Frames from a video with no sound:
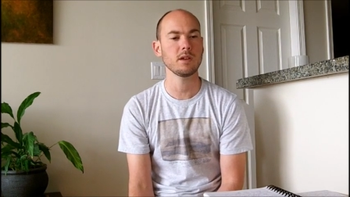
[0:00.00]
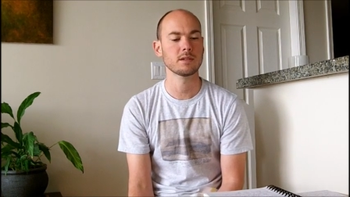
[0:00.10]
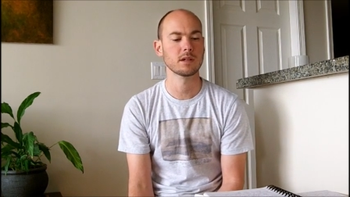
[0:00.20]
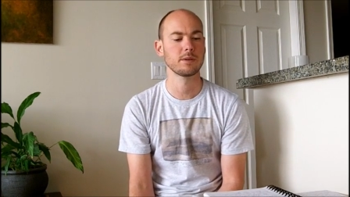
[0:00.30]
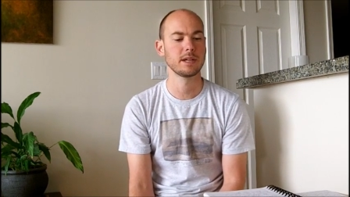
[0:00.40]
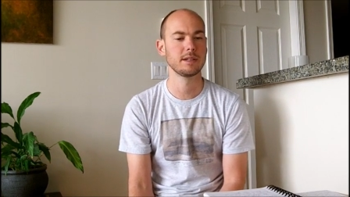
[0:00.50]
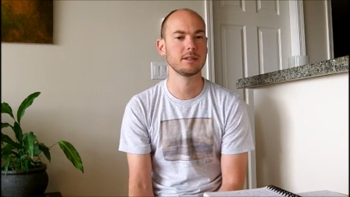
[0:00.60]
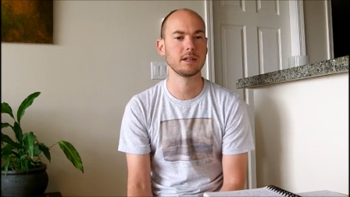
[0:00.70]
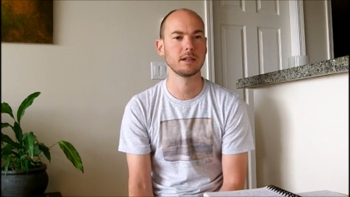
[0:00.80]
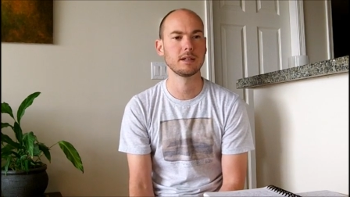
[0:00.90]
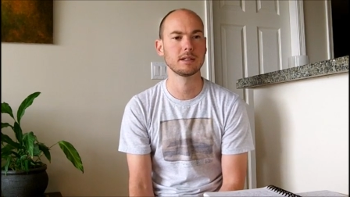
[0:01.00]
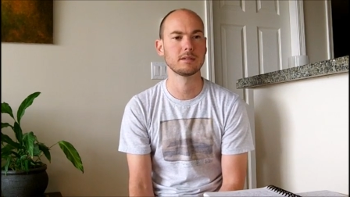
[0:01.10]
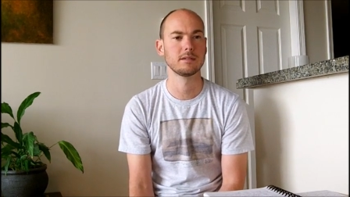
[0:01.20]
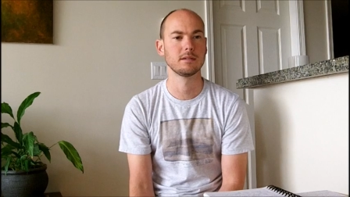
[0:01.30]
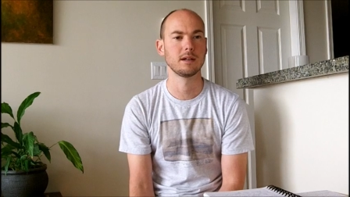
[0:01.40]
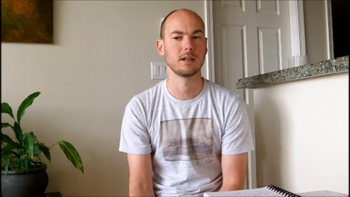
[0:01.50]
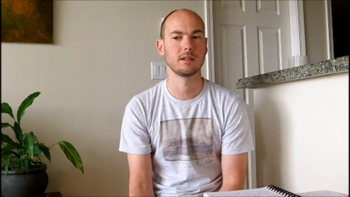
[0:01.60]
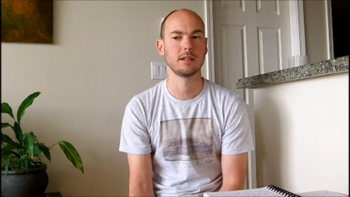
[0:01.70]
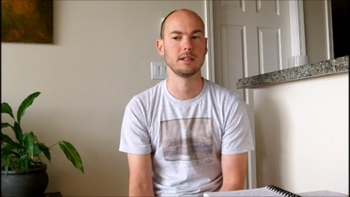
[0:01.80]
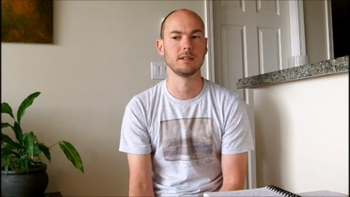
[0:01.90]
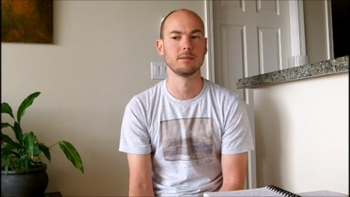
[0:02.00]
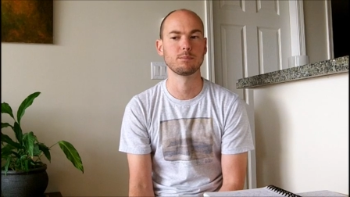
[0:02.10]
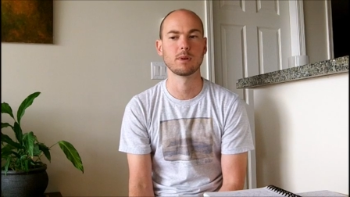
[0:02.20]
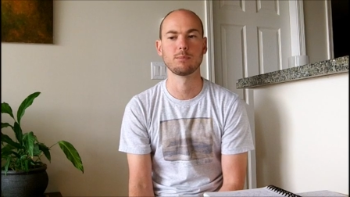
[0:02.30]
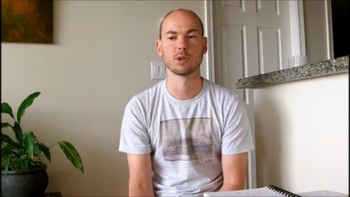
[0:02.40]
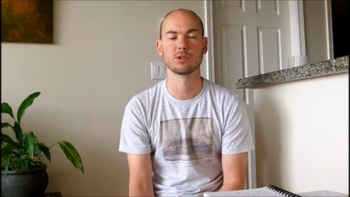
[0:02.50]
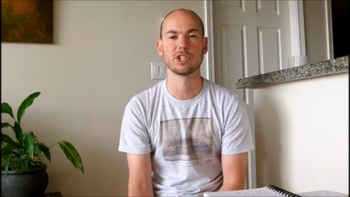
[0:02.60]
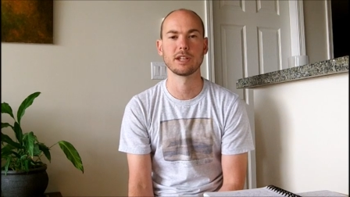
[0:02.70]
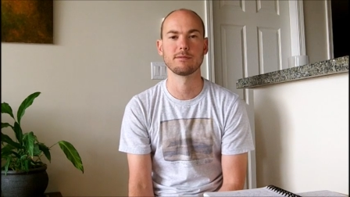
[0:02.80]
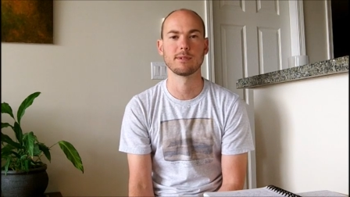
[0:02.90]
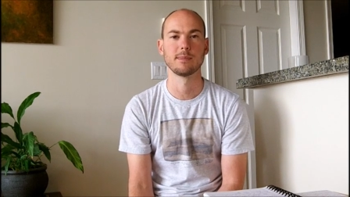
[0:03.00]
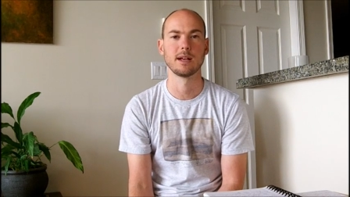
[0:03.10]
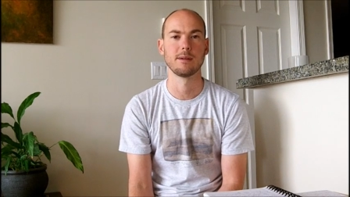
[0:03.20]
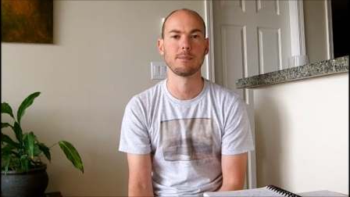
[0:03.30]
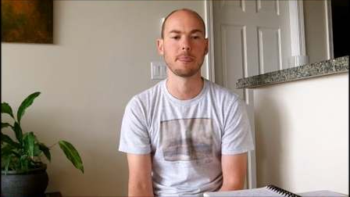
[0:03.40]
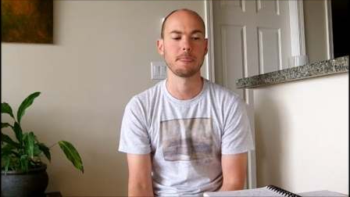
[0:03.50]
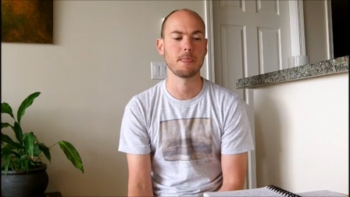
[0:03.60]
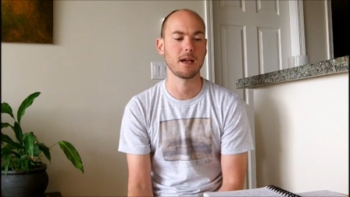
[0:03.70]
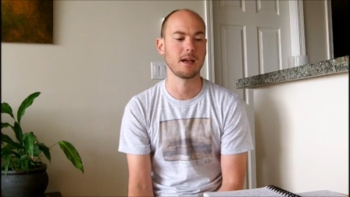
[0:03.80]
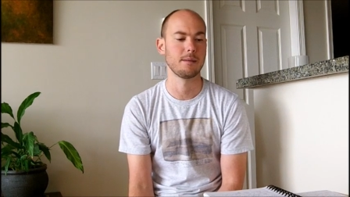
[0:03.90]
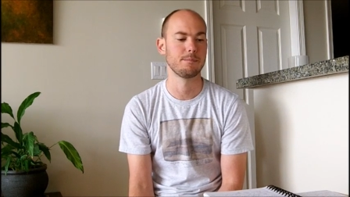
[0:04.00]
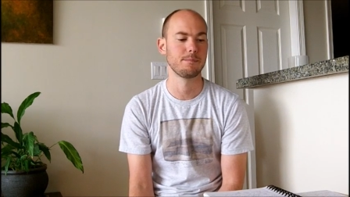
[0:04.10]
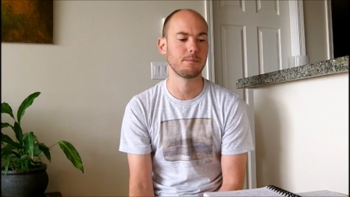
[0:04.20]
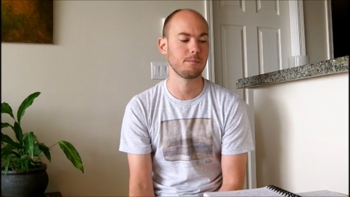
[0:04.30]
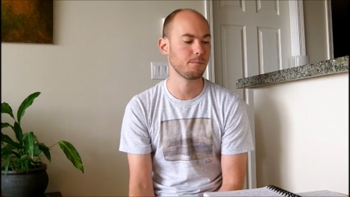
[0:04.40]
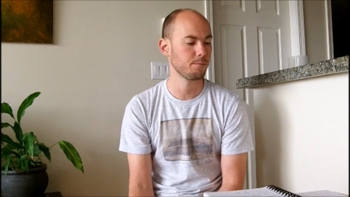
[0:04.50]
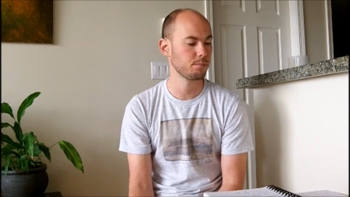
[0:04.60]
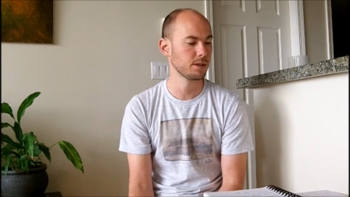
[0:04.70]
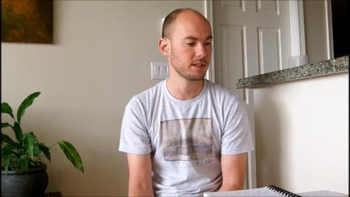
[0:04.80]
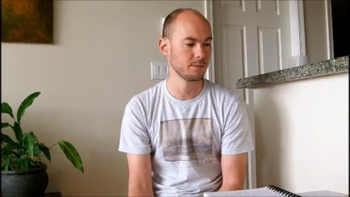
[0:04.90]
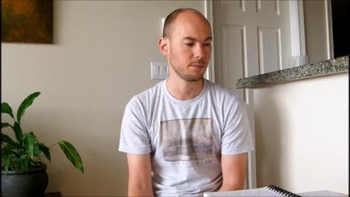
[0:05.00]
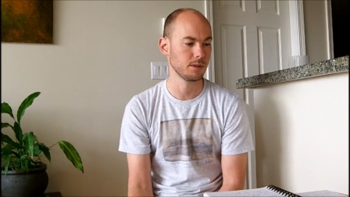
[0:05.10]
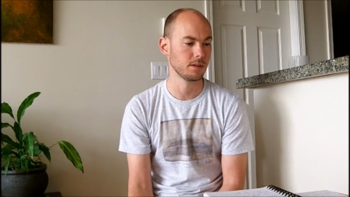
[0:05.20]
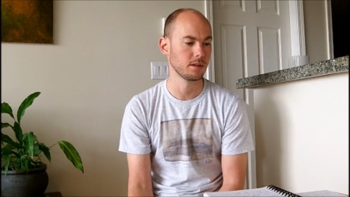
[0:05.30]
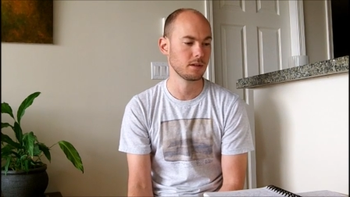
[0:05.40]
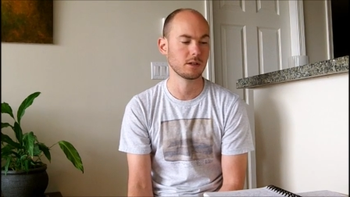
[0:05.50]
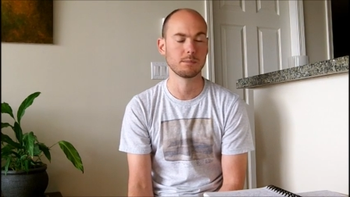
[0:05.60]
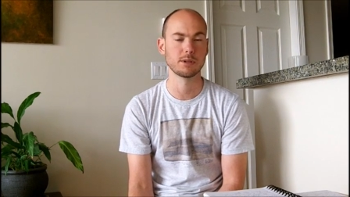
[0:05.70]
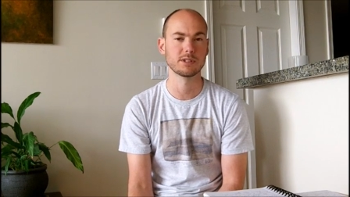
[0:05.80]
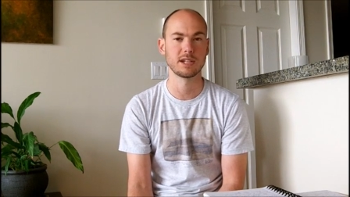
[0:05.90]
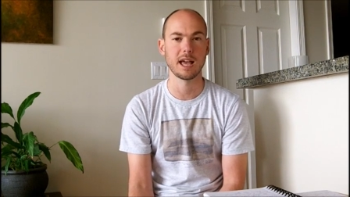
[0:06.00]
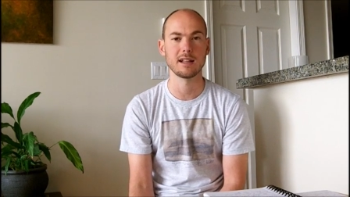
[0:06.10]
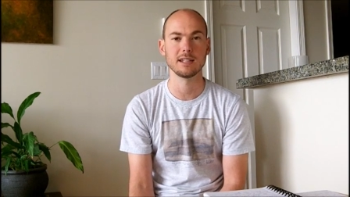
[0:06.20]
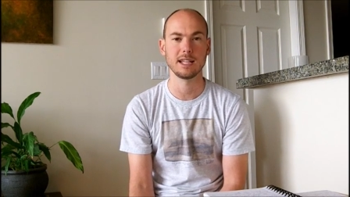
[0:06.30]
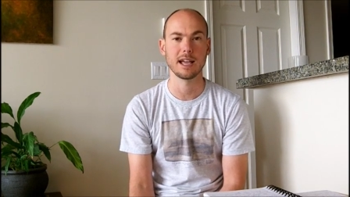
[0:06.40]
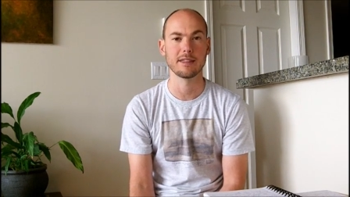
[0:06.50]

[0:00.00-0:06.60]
So in approaching it from a principle or a personality